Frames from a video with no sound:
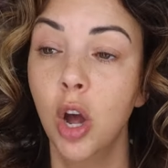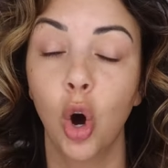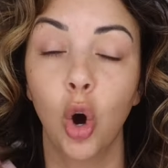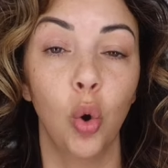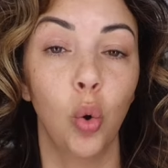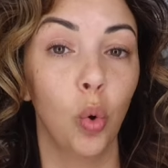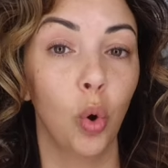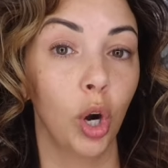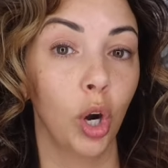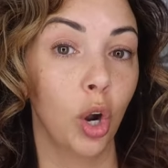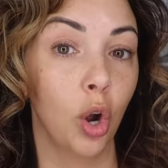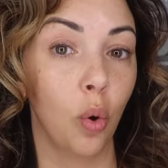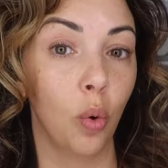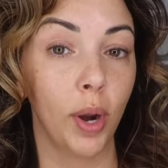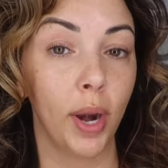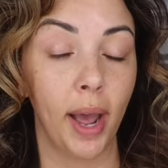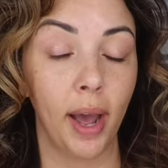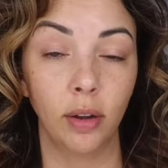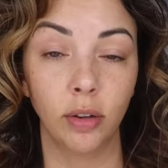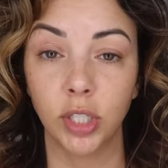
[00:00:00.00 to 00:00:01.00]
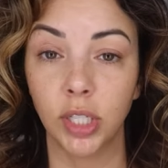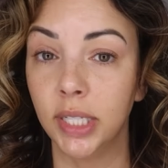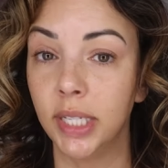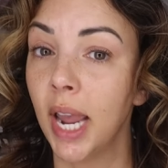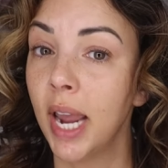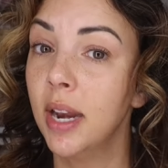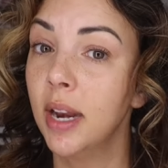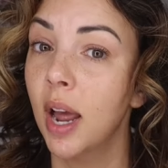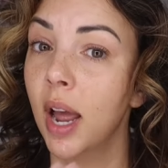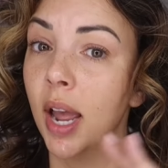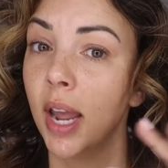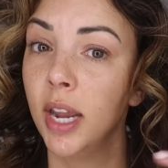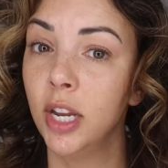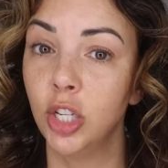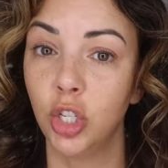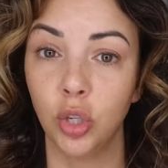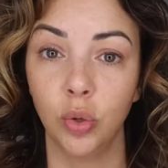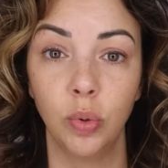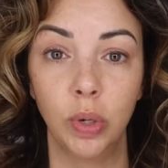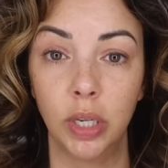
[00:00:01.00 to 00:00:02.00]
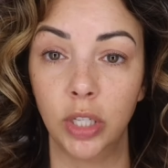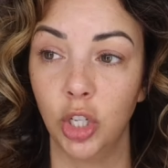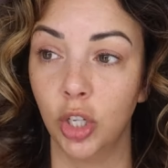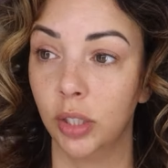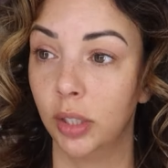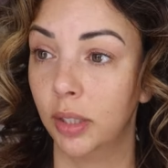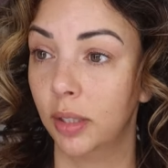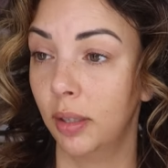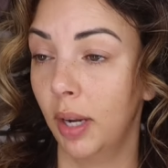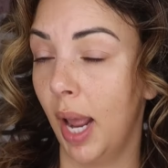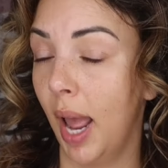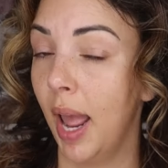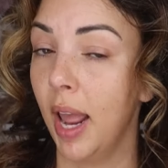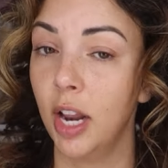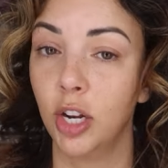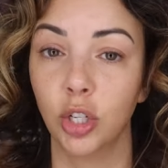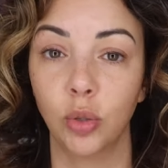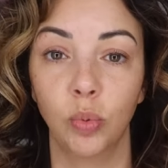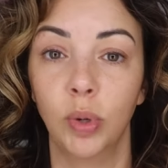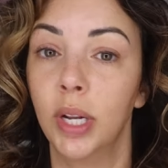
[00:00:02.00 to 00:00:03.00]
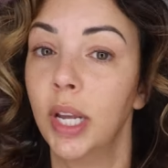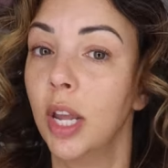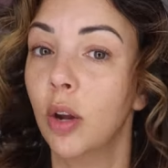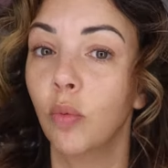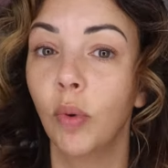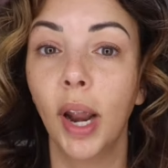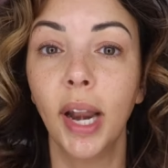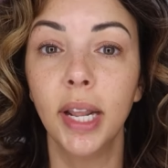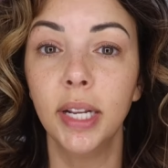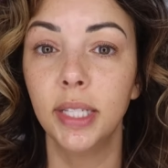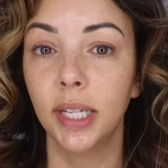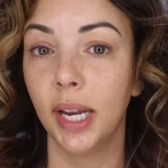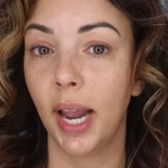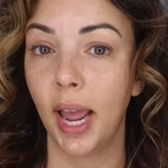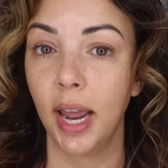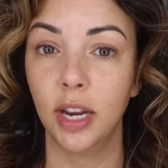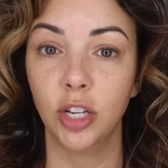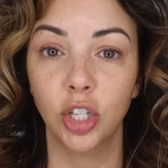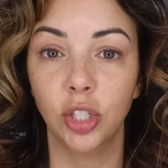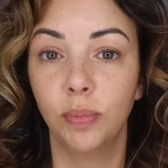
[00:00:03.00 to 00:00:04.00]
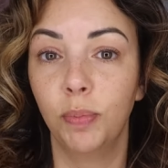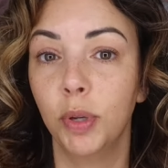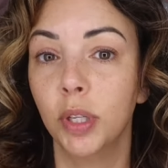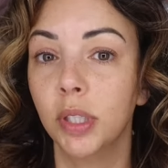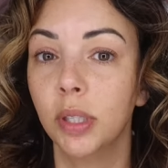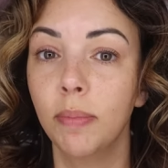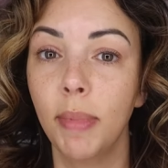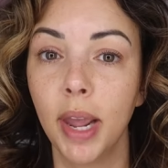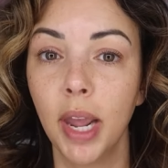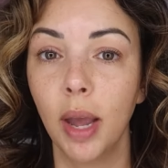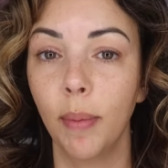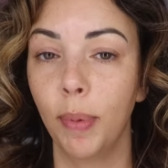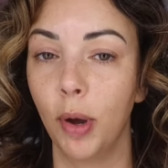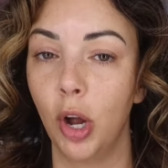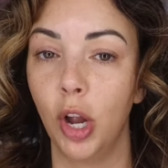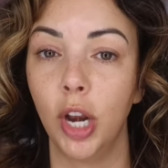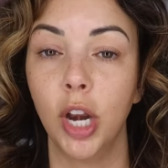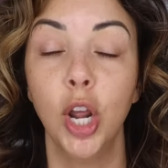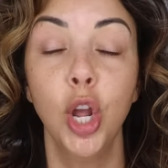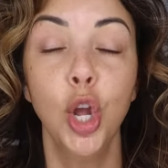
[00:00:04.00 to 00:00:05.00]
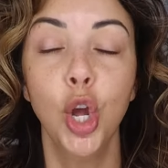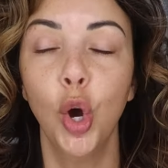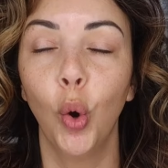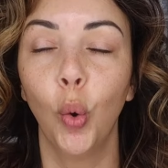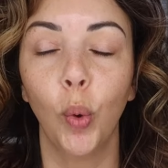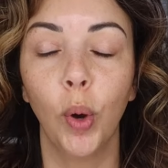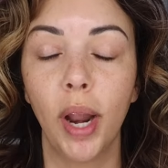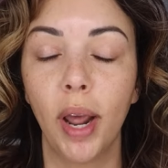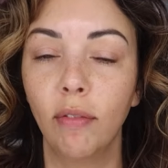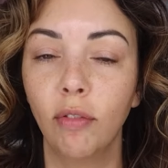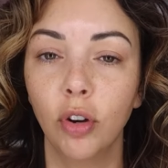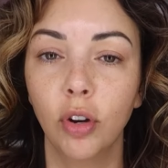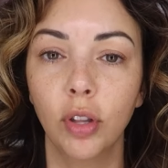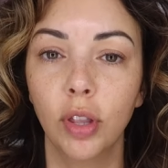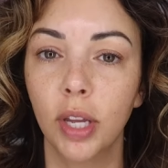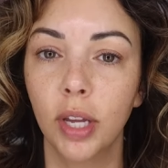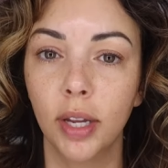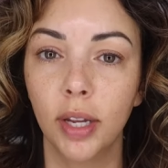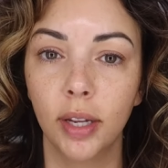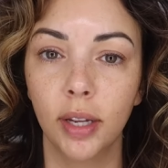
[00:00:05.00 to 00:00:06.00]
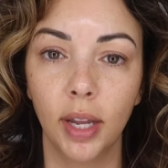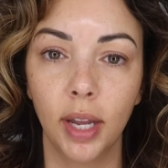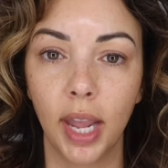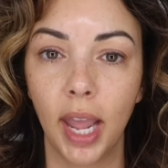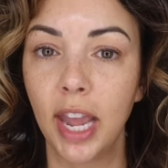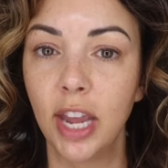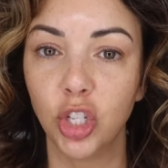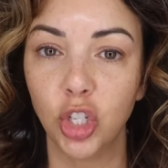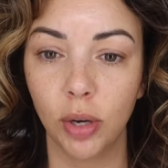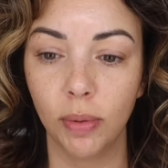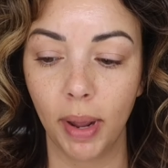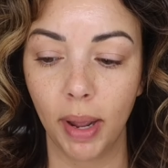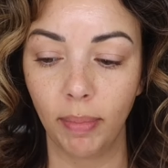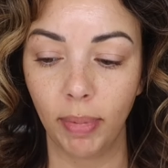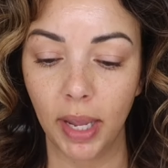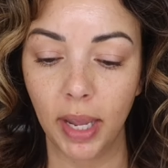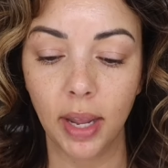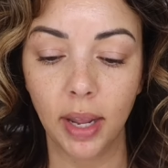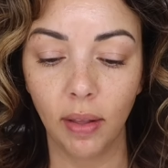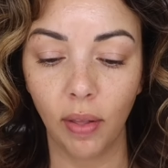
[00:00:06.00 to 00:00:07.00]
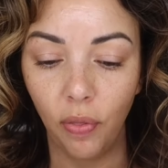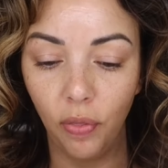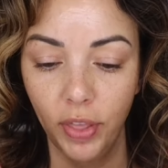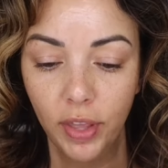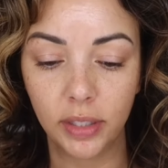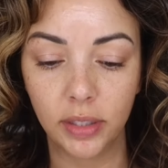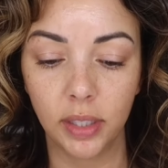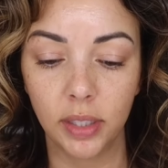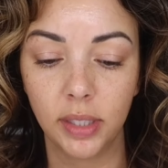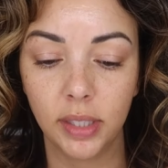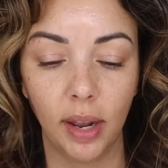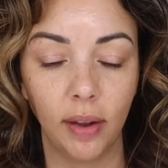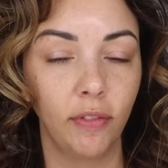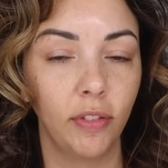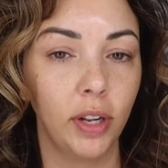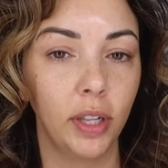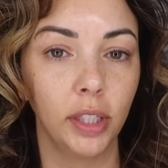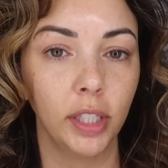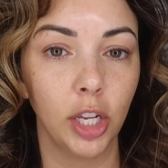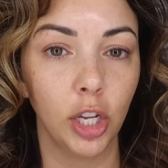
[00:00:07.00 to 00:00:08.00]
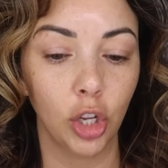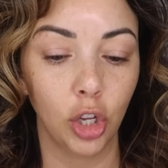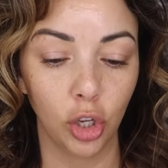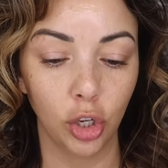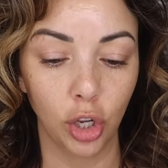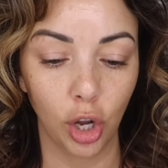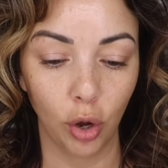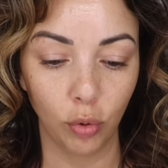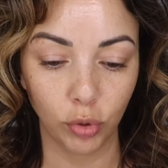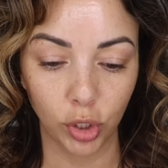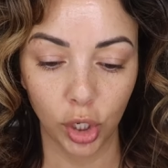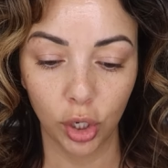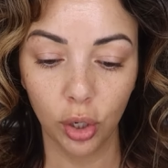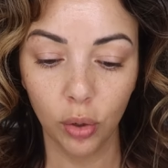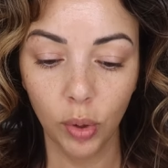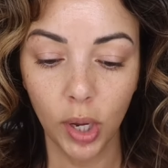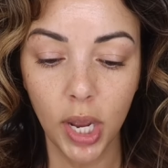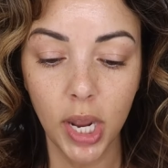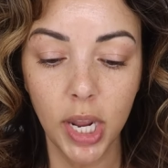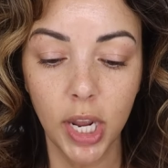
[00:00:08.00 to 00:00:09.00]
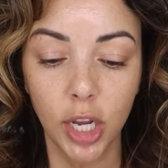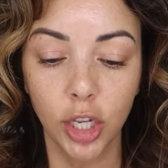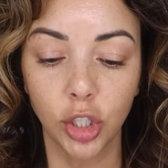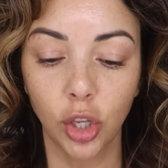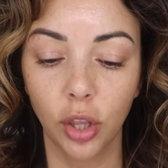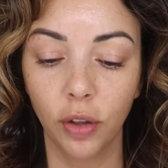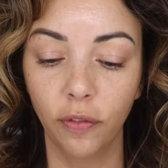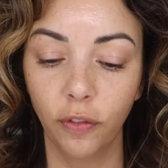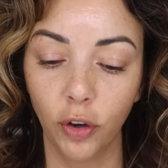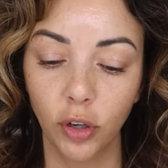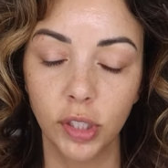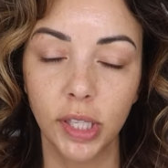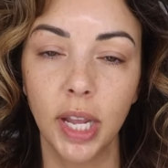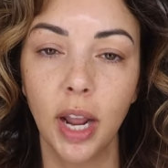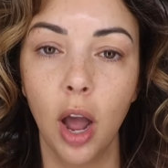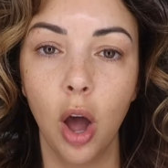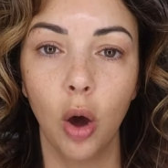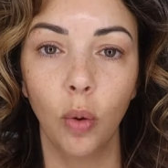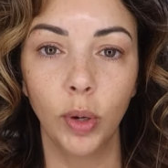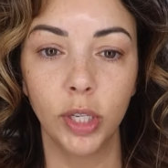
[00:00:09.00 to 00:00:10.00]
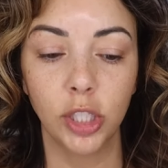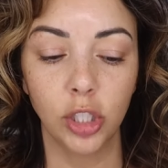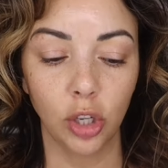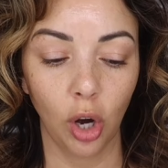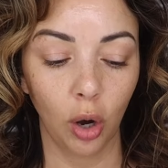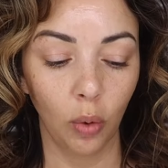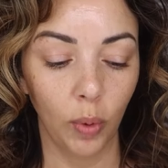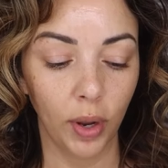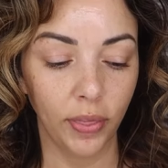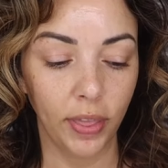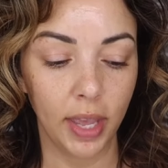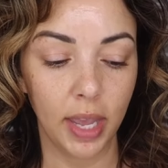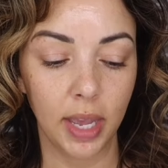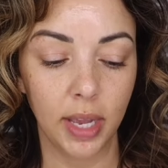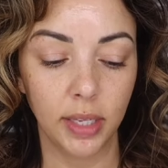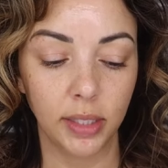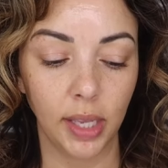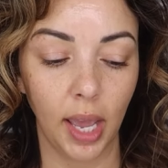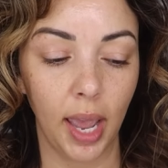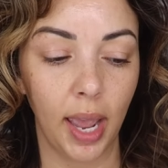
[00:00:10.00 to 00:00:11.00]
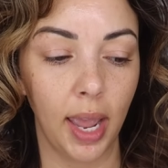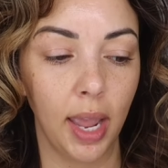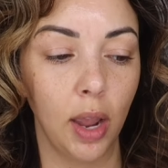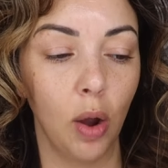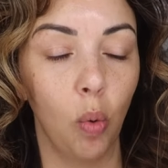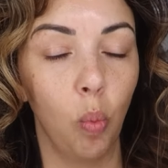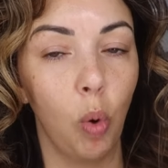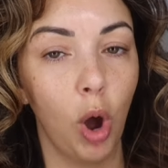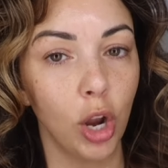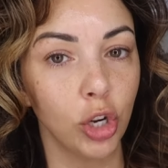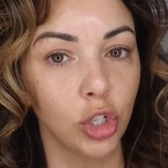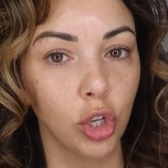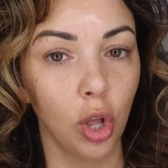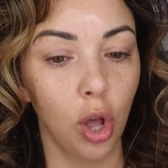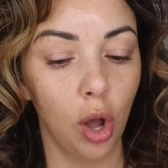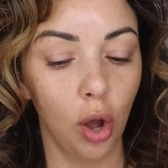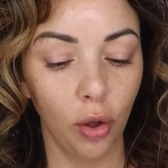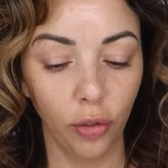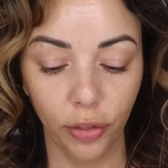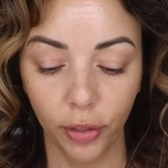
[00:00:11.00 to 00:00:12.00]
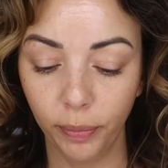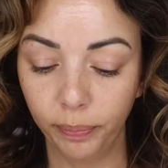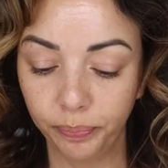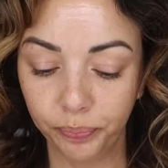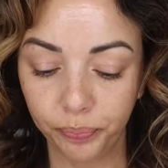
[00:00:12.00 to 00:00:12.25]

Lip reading: or going out to date night, doing just, hey, I just want to get ready today and just put some makeup on. Whatever the occasion may be, this is definitely a good go-to. So the first thing I always start with is a washcloth.